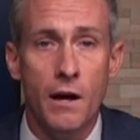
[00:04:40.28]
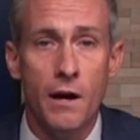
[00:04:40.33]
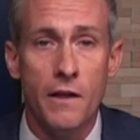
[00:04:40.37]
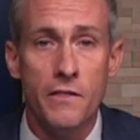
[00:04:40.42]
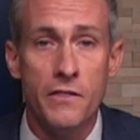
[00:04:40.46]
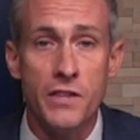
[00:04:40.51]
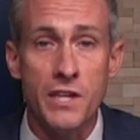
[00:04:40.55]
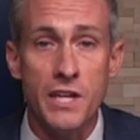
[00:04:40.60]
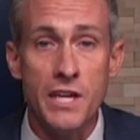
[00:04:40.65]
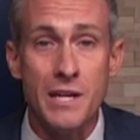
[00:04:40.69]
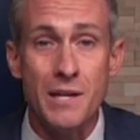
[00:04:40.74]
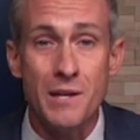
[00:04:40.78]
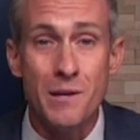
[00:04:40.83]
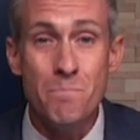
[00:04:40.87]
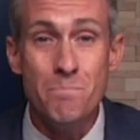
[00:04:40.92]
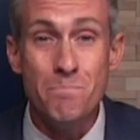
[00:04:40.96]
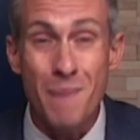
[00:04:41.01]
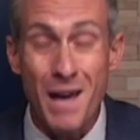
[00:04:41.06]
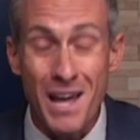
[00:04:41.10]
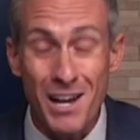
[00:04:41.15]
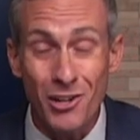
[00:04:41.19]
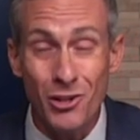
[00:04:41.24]
Uh, the
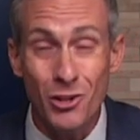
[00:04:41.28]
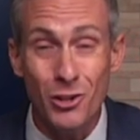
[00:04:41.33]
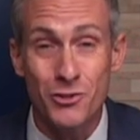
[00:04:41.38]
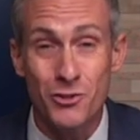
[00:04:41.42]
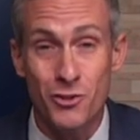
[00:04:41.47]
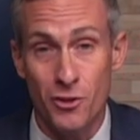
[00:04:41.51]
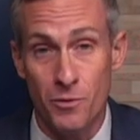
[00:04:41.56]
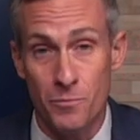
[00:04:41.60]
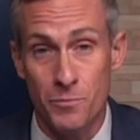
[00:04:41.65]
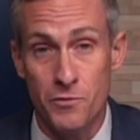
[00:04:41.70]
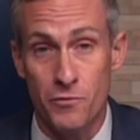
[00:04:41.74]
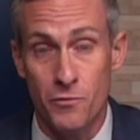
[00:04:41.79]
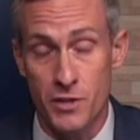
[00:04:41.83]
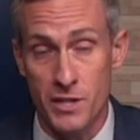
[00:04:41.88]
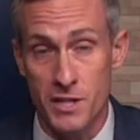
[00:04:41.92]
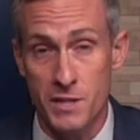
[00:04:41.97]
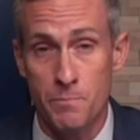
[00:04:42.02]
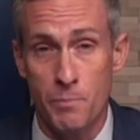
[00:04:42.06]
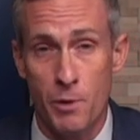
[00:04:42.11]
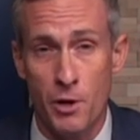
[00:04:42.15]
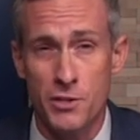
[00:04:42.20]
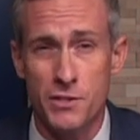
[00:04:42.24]
medical terms for
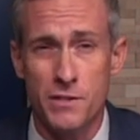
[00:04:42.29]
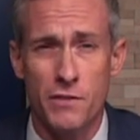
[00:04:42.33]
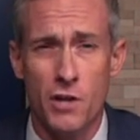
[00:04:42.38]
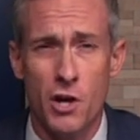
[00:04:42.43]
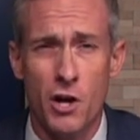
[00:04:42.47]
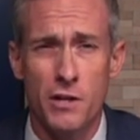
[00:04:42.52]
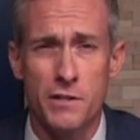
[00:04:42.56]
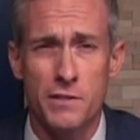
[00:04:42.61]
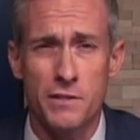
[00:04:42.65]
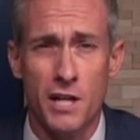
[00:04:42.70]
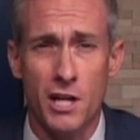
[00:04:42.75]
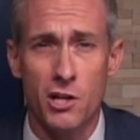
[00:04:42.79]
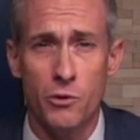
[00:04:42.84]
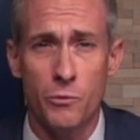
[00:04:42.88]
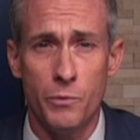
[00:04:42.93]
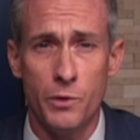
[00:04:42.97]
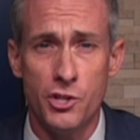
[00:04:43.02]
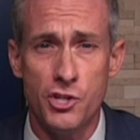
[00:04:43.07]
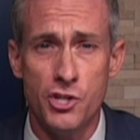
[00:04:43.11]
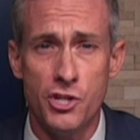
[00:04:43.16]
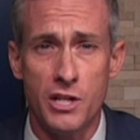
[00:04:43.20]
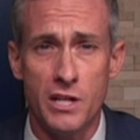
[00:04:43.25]
these parts of the heart cycle,
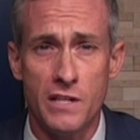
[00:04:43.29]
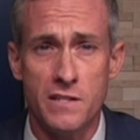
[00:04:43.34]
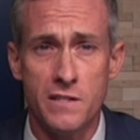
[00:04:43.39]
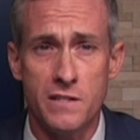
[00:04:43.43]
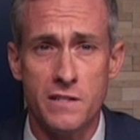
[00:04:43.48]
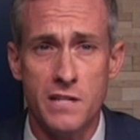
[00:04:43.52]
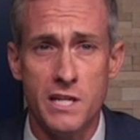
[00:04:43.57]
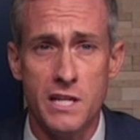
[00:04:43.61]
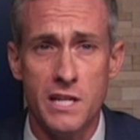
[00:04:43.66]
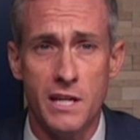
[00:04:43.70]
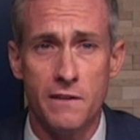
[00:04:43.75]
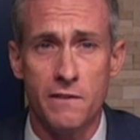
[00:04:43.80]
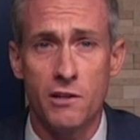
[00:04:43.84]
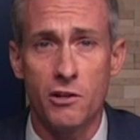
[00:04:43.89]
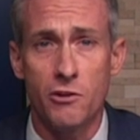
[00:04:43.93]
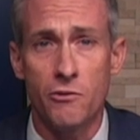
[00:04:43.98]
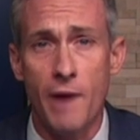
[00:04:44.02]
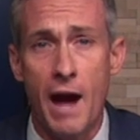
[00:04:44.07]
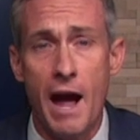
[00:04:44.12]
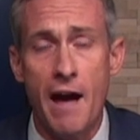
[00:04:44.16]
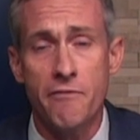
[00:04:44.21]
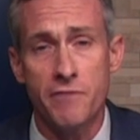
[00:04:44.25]
which you can see in the
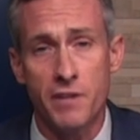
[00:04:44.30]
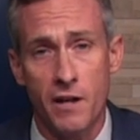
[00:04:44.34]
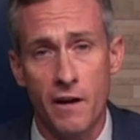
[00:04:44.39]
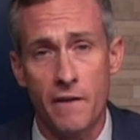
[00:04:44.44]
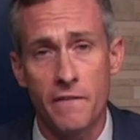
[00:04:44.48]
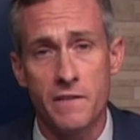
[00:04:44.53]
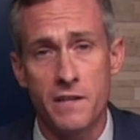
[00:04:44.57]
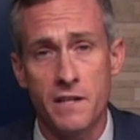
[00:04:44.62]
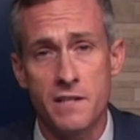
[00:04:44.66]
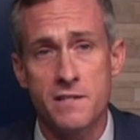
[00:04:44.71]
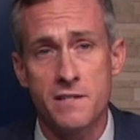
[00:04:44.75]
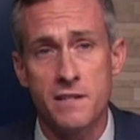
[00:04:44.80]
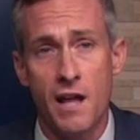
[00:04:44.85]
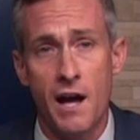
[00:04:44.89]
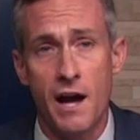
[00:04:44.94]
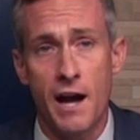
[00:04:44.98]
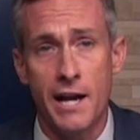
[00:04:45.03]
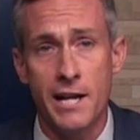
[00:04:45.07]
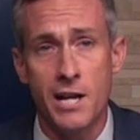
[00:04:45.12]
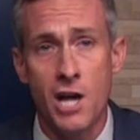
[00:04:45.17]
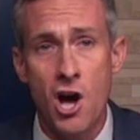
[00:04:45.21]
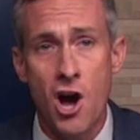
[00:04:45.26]
graphic on this
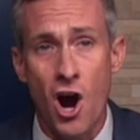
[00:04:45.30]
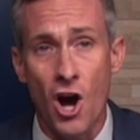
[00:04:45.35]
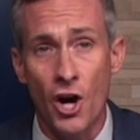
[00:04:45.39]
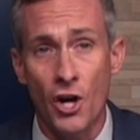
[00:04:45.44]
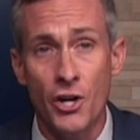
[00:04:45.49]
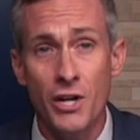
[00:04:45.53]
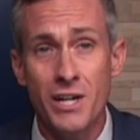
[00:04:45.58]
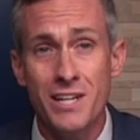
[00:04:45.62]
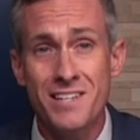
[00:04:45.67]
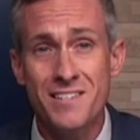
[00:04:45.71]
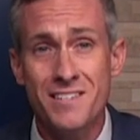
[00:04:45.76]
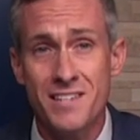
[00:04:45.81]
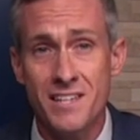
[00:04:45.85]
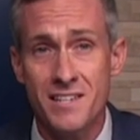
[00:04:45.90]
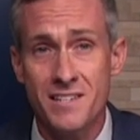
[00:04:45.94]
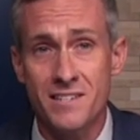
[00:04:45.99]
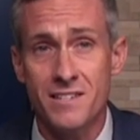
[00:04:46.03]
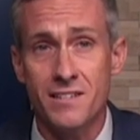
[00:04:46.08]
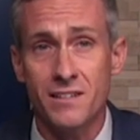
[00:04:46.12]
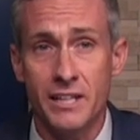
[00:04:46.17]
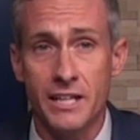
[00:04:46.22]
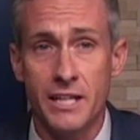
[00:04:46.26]
slide, are
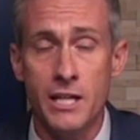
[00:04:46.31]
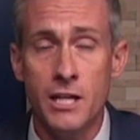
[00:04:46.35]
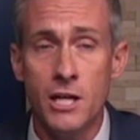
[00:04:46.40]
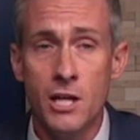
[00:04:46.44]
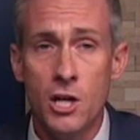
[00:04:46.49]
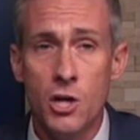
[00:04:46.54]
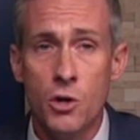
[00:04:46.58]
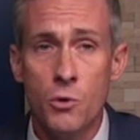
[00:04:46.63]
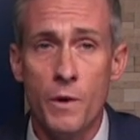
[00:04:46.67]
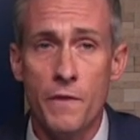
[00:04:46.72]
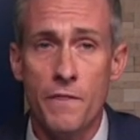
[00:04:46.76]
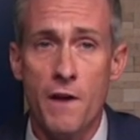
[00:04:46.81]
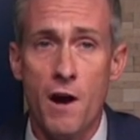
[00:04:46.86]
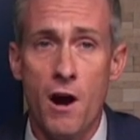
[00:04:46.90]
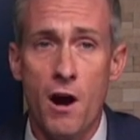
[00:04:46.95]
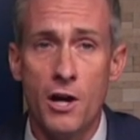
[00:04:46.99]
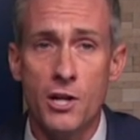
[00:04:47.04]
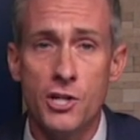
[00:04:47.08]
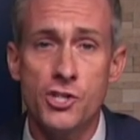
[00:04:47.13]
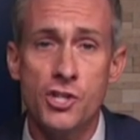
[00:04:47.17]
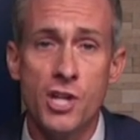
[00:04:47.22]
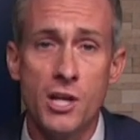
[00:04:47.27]
systole, when the
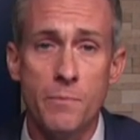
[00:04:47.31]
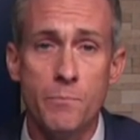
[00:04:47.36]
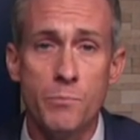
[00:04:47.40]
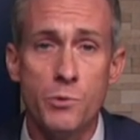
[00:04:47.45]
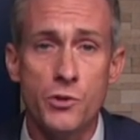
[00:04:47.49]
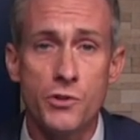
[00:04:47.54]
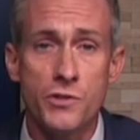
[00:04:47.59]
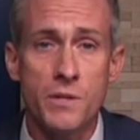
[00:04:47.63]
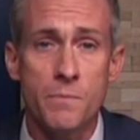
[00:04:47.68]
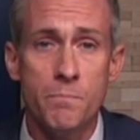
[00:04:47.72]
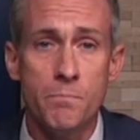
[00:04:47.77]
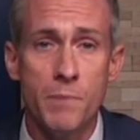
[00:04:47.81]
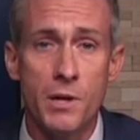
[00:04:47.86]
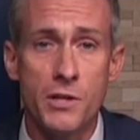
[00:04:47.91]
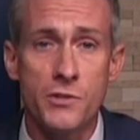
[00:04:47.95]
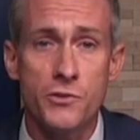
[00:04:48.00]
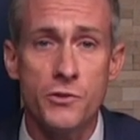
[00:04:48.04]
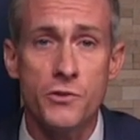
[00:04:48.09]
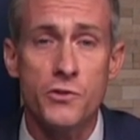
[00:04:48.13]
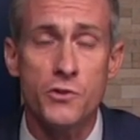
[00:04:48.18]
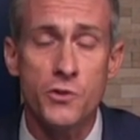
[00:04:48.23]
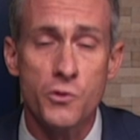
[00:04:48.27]
heart chamber's
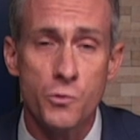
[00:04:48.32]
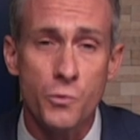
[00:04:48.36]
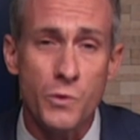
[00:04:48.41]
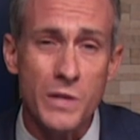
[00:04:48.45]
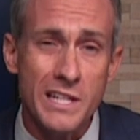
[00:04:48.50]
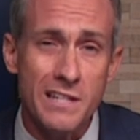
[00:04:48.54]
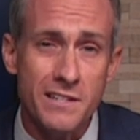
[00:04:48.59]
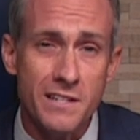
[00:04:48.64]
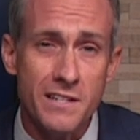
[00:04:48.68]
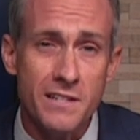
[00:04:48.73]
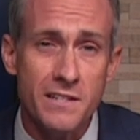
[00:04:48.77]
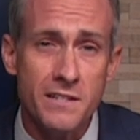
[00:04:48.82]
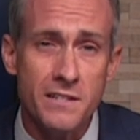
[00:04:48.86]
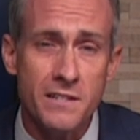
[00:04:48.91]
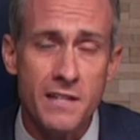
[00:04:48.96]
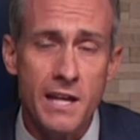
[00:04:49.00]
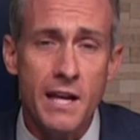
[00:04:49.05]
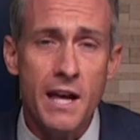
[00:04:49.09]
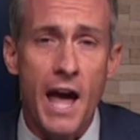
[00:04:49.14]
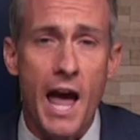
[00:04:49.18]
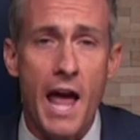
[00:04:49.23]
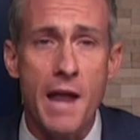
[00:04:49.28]
muscle squeezes
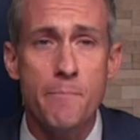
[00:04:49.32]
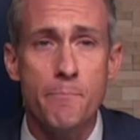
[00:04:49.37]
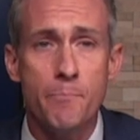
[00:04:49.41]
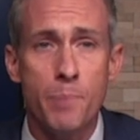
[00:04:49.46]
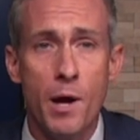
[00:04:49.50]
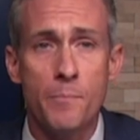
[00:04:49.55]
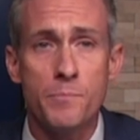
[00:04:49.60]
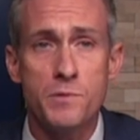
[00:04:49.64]
and